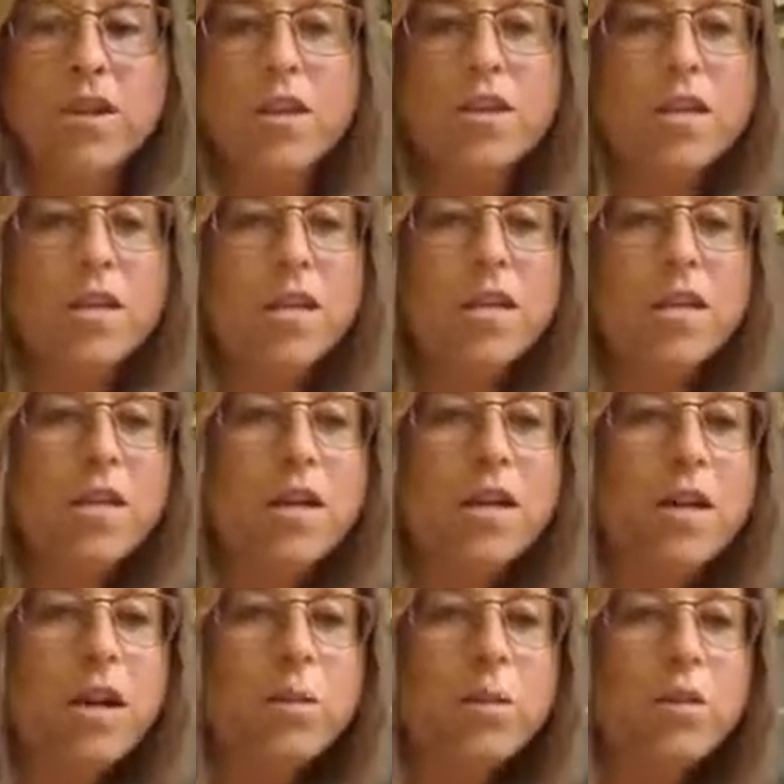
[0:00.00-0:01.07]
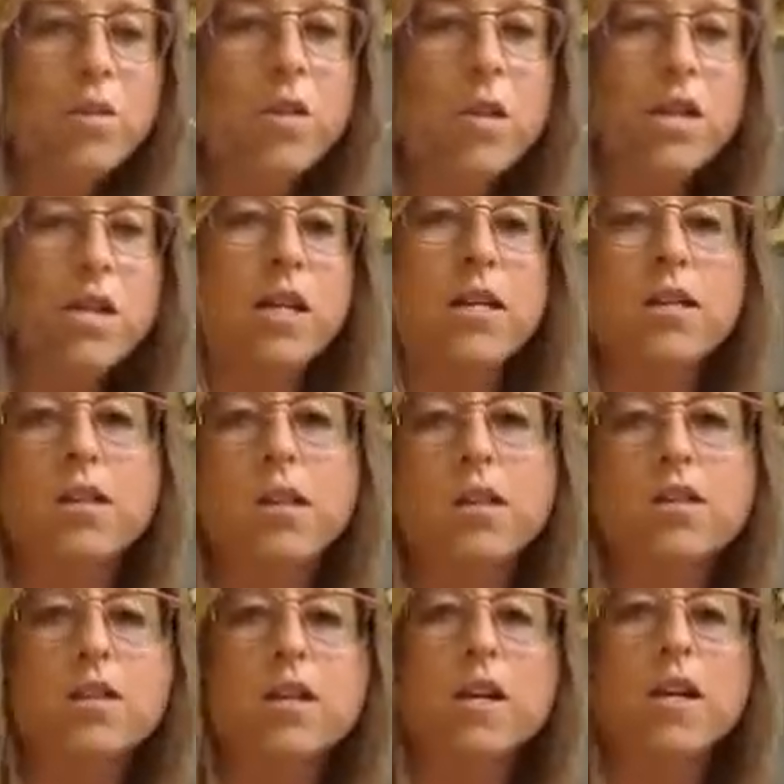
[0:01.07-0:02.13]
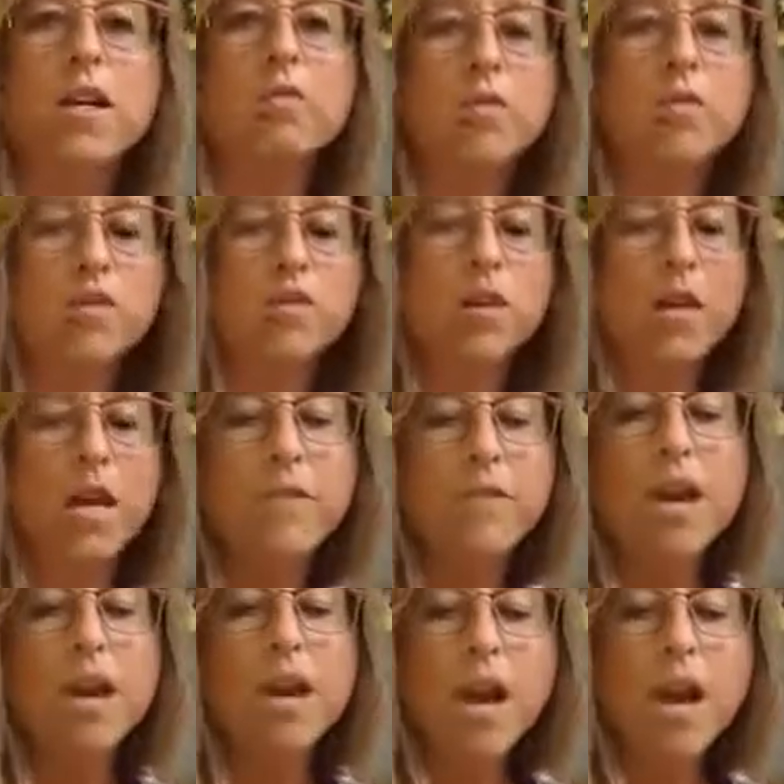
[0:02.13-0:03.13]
I think I'm still running. Yes, it looks like I'm still live.